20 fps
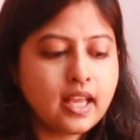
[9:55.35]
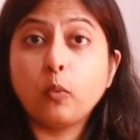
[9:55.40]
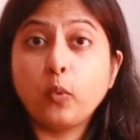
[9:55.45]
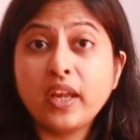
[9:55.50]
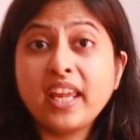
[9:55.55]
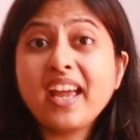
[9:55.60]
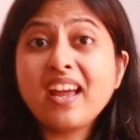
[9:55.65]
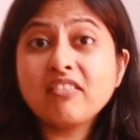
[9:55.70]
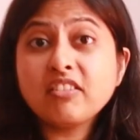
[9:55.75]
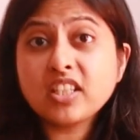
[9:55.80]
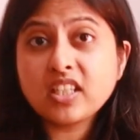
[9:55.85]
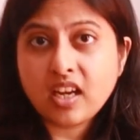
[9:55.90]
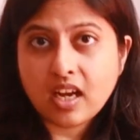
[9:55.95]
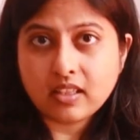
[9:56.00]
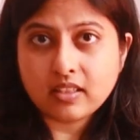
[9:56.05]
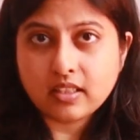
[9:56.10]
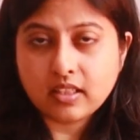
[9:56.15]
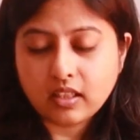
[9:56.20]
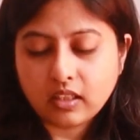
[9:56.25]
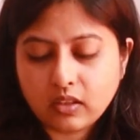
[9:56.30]
we have a
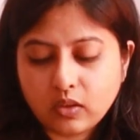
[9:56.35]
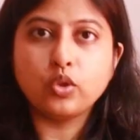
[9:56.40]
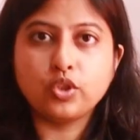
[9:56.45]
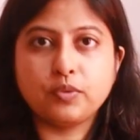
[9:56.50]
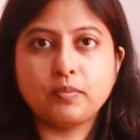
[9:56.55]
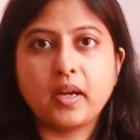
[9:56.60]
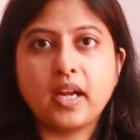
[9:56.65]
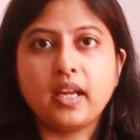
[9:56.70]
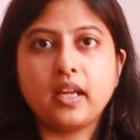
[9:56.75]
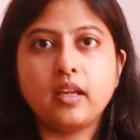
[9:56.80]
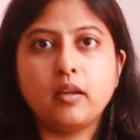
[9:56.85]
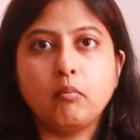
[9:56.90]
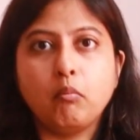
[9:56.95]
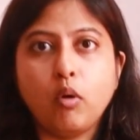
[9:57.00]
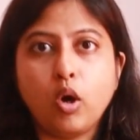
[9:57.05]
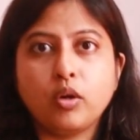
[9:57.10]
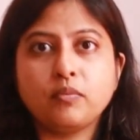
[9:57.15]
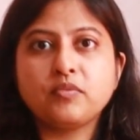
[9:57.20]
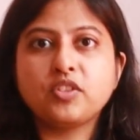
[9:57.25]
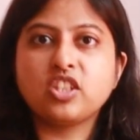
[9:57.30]
cousin who's my
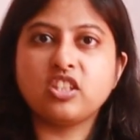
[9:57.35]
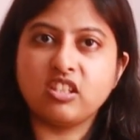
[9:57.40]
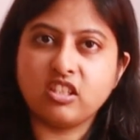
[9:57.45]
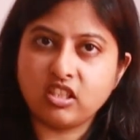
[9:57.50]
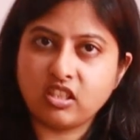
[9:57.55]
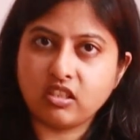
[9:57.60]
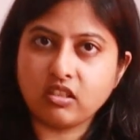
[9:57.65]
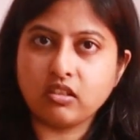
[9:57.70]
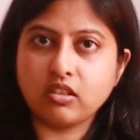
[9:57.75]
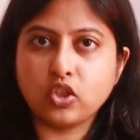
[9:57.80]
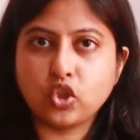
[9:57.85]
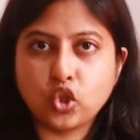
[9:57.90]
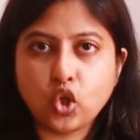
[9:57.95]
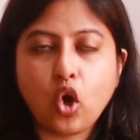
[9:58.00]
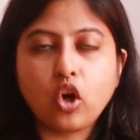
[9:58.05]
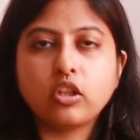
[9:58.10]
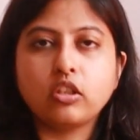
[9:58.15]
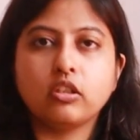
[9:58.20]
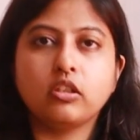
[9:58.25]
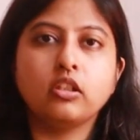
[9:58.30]
mom's sister's
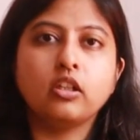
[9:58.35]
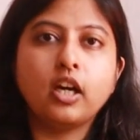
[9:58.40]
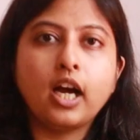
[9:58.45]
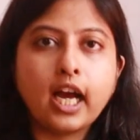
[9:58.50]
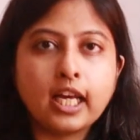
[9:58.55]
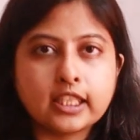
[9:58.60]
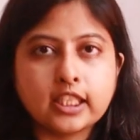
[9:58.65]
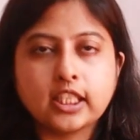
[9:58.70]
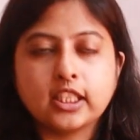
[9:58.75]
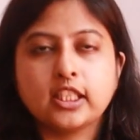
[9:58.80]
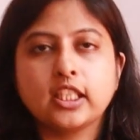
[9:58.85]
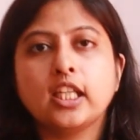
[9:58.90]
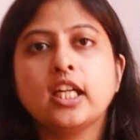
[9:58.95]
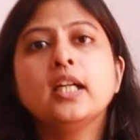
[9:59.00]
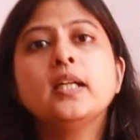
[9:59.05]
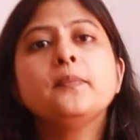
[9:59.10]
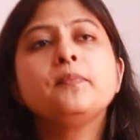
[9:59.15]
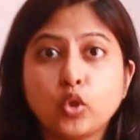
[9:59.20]
daughter, Aditya.